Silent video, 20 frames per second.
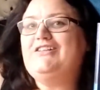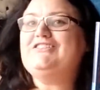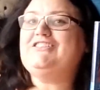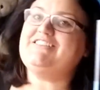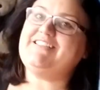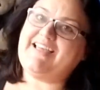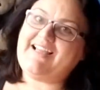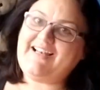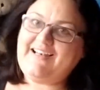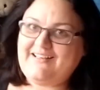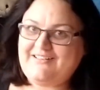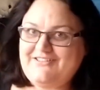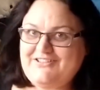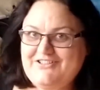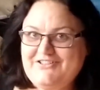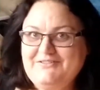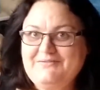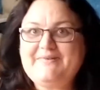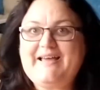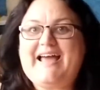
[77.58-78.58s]
So set in
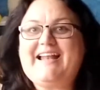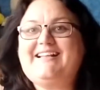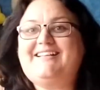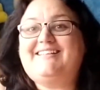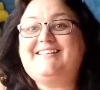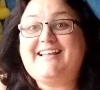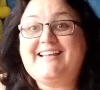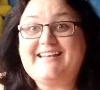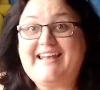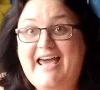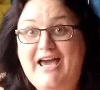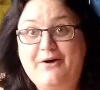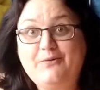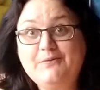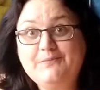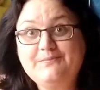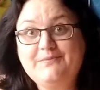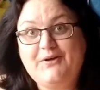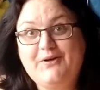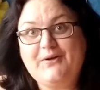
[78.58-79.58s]
London, and it's set
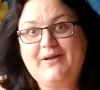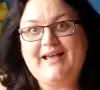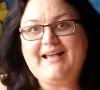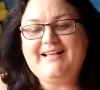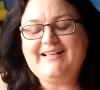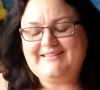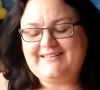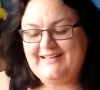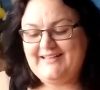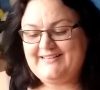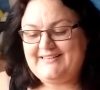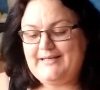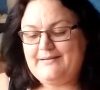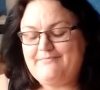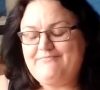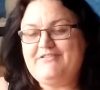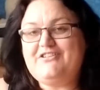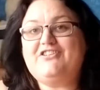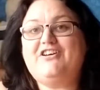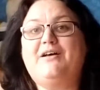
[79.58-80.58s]
now, okay, it's set
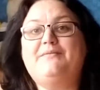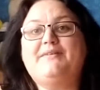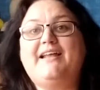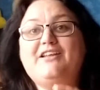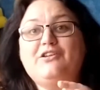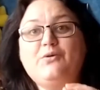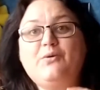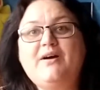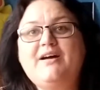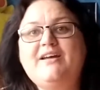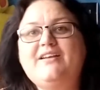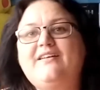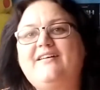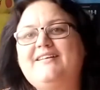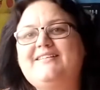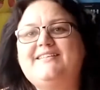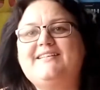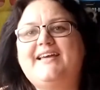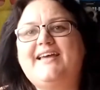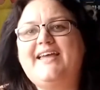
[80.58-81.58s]
contemporary times, and it's quite
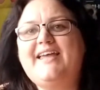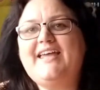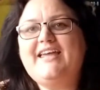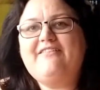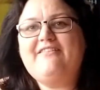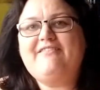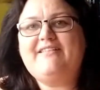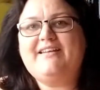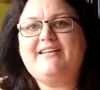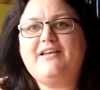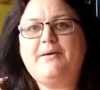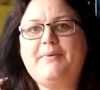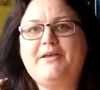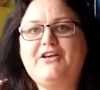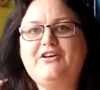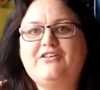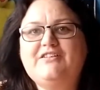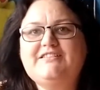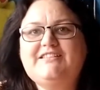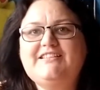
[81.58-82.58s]
nice to get here in,
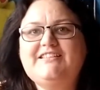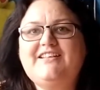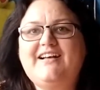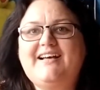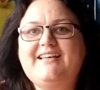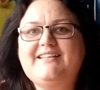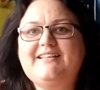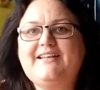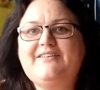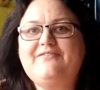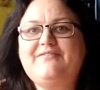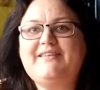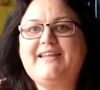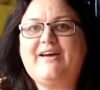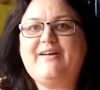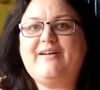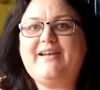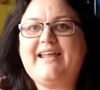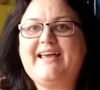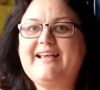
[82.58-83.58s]
because these guys live
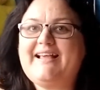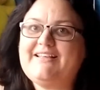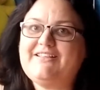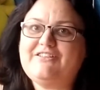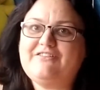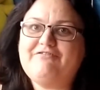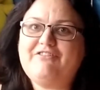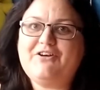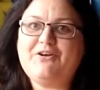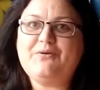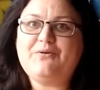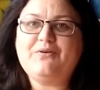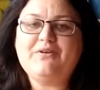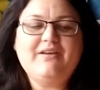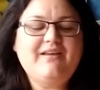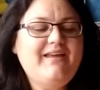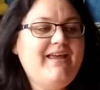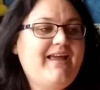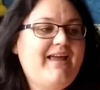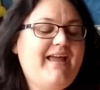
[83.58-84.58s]
down Lancaster Road
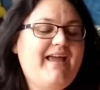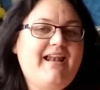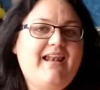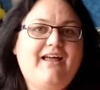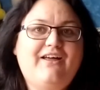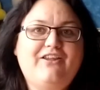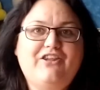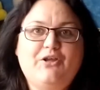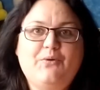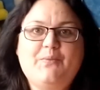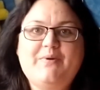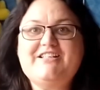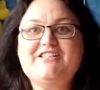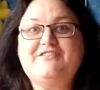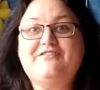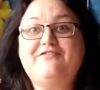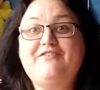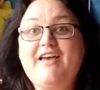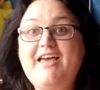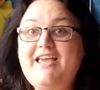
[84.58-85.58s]
in London,
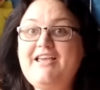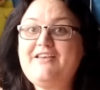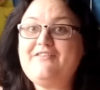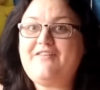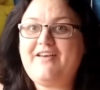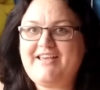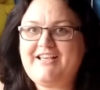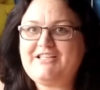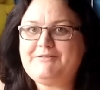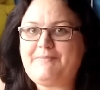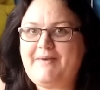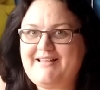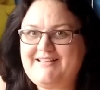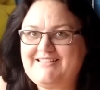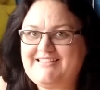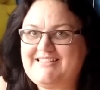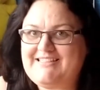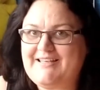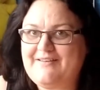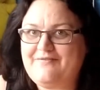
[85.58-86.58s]
which is very, very
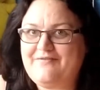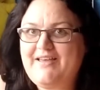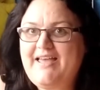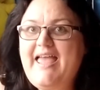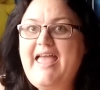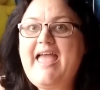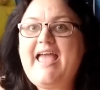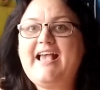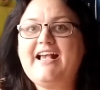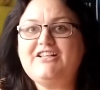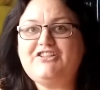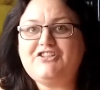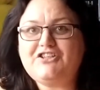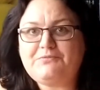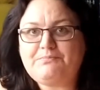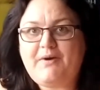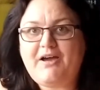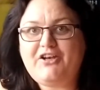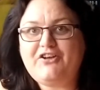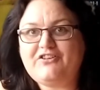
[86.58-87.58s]
expensive. It's
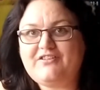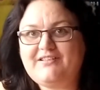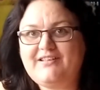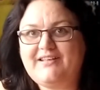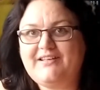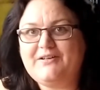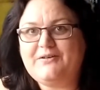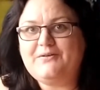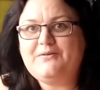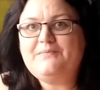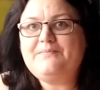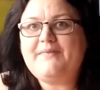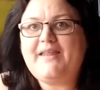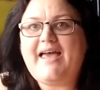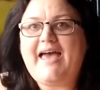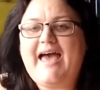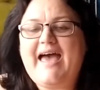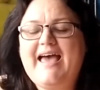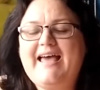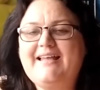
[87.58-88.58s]
just by Notting Hill,
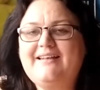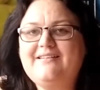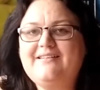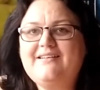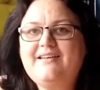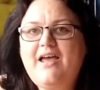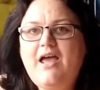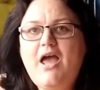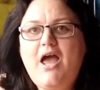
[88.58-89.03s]
and